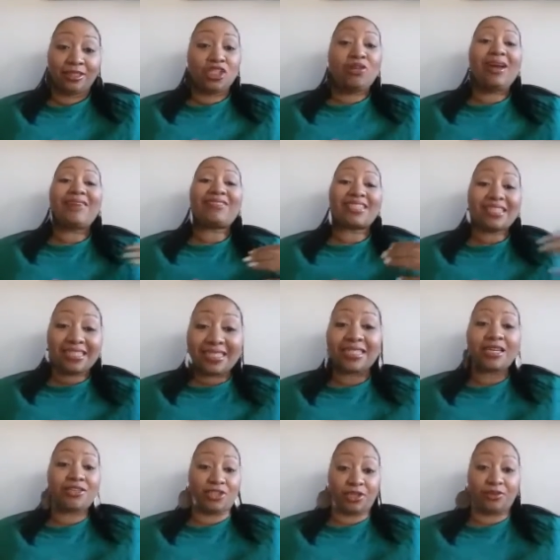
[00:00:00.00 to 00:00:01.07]
You have to
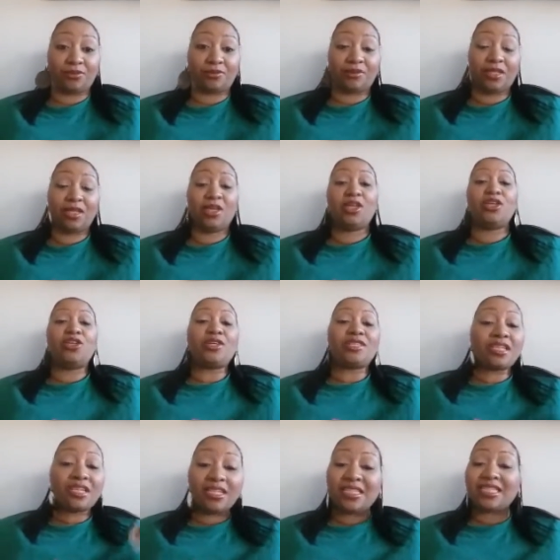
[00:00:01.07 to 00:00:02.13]
continue.
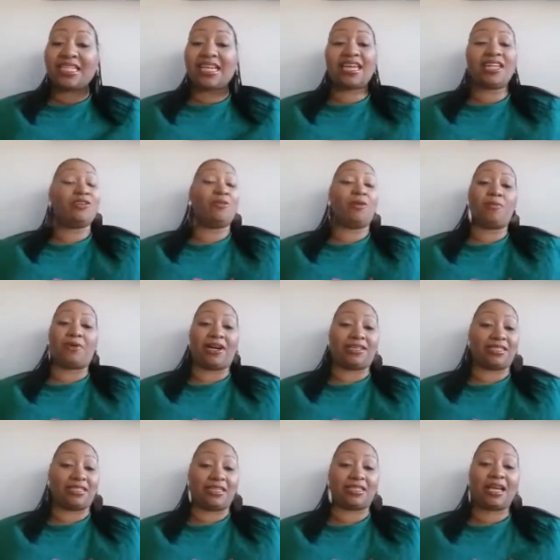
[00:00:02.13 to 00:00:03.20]
It's a continual
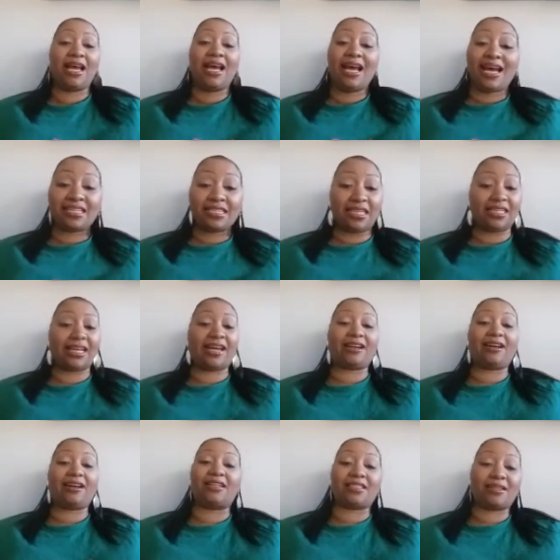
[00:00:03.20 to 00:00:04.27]
process. I see a
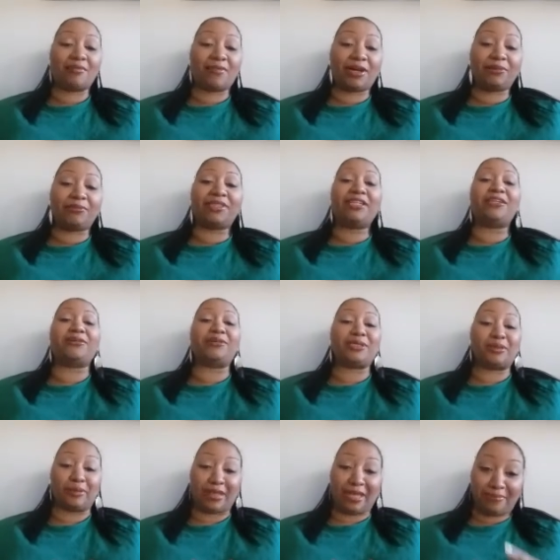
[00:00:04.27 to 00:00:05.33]
lot of hearts. Somebody really
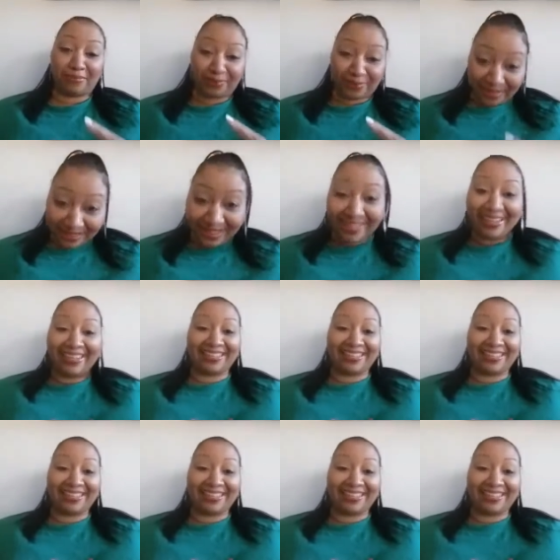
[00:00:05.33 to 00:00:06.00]
agrees with that point.